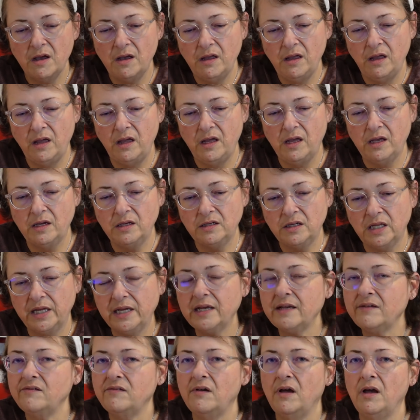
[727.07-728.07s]
And like
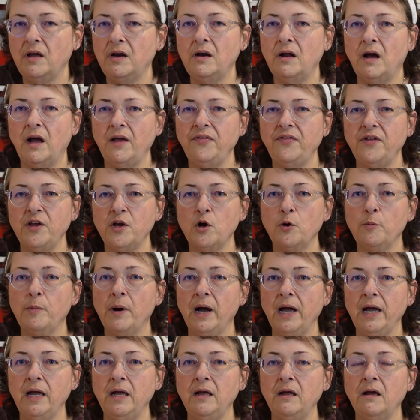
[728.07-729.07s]
I said, I think I'll
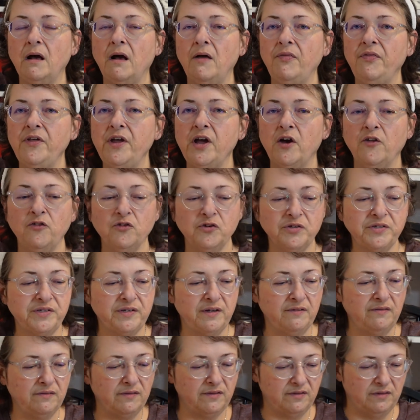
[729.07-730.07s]
buy the other
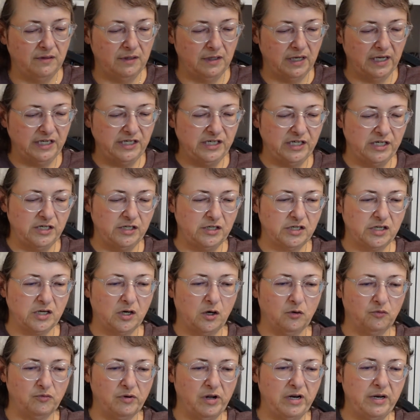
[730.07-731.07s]
scents that I didn't
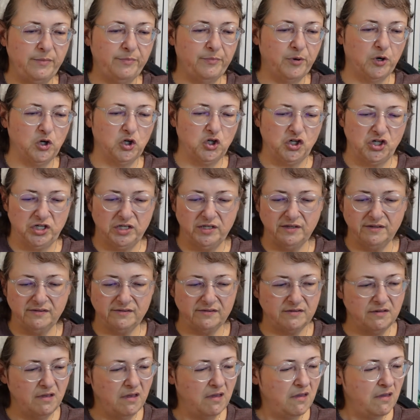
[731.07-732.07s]
already
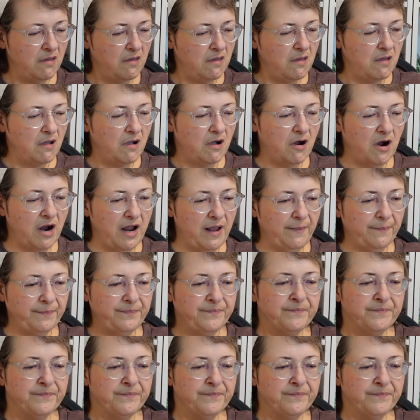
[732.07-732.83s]
purchase. All right.